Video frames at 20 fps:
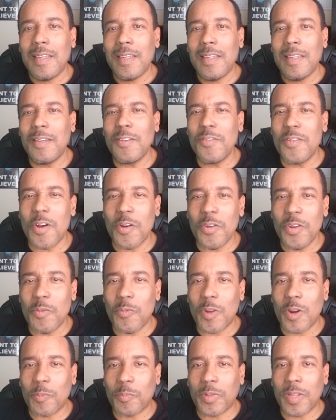You know you
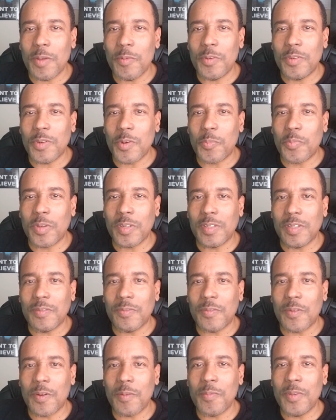want to play with your pussy
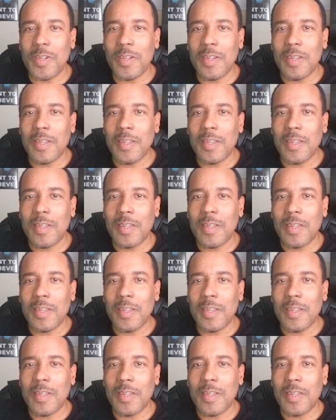for me.